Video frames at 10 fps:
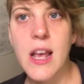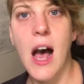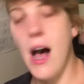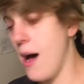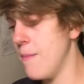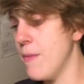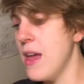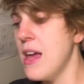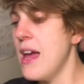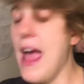And
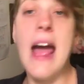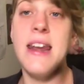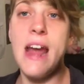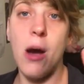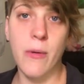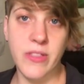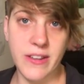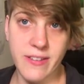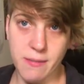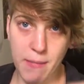now this,